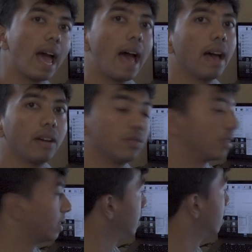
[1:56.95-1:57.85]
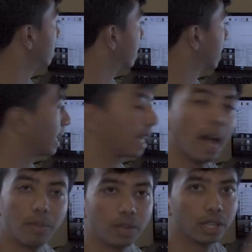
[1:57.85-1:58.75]
have the
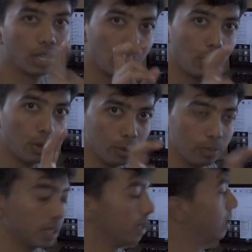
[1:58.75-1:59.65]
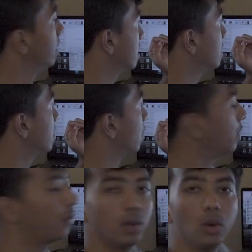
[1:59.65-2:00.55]
camera cube. So
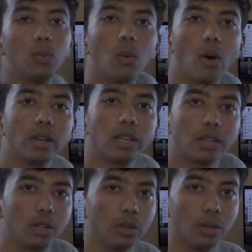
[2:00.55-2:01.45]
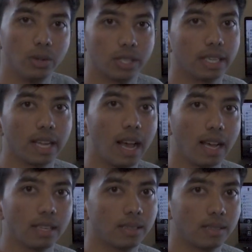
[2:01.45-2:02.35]
if you want to use it
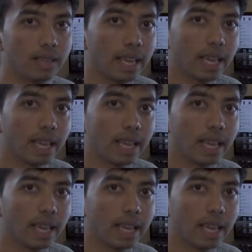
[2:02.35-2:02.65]
as a